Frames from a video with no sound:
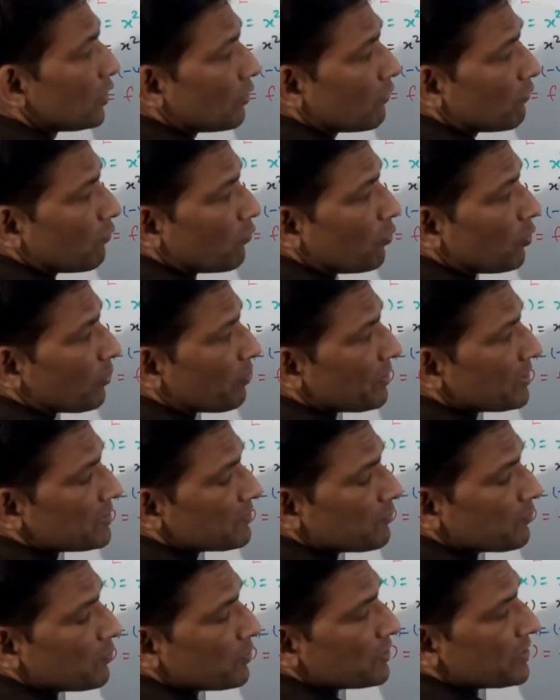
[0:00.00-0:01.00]
4 plus
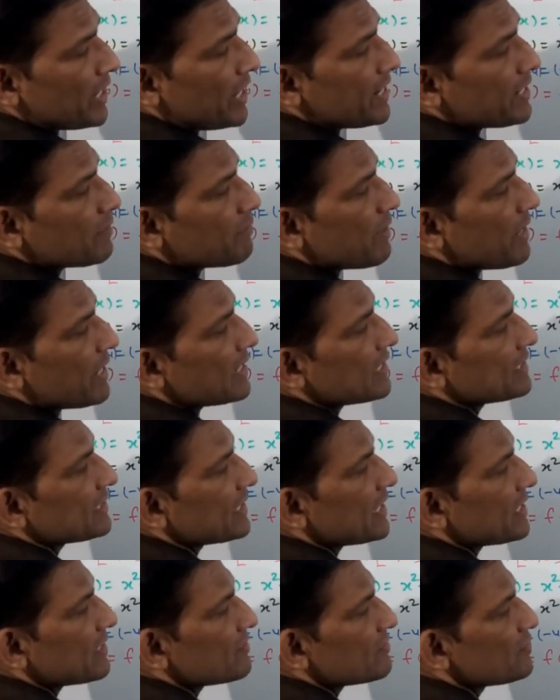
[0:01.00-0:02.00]
4, 8 minus
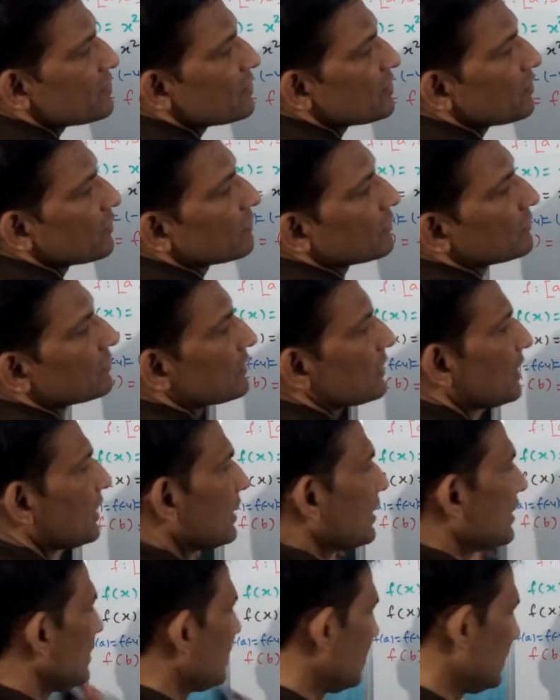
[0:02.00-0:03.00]
8 is 0.
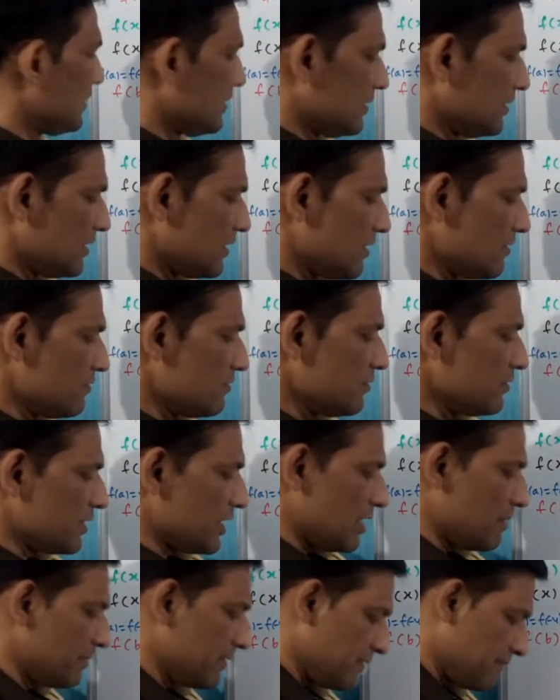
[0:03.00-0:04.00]
Now you
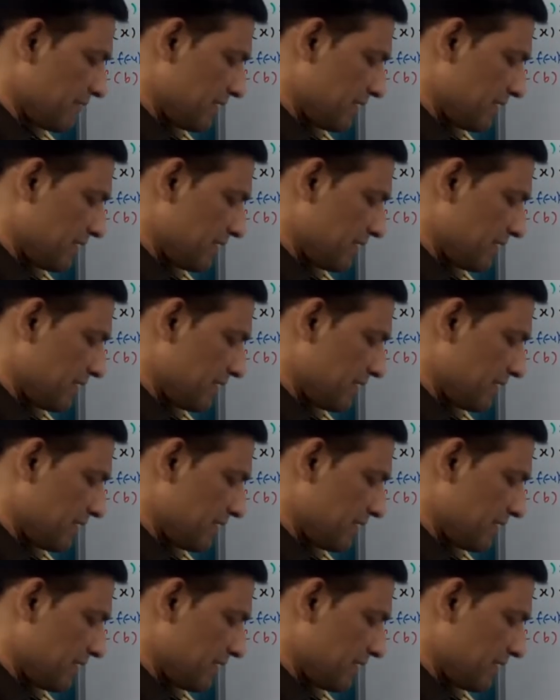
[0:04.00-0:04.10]
tell me